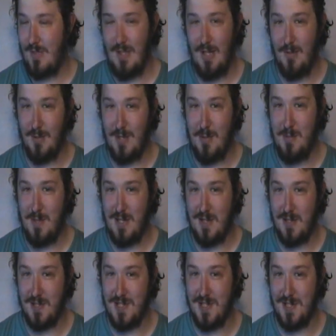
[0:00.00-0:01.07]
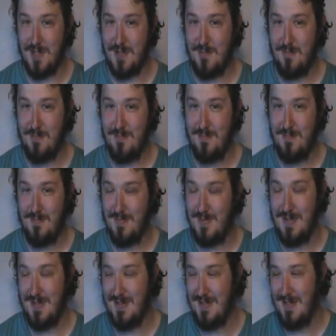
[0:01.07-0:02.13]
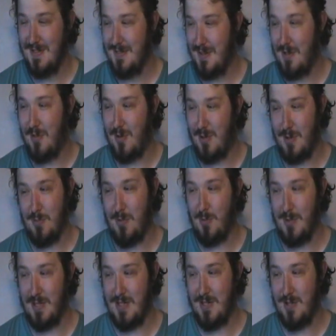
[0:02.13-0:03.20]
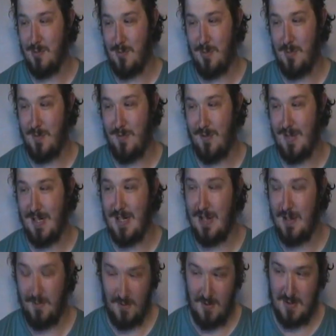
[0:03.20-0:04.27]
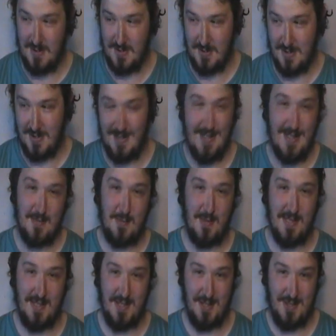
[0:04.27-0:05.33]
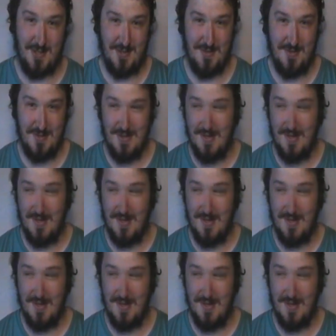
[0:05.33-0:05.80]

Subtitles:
I'm keeping hush hush. Oh, you'll probably find out if you listen to the Let's Play section.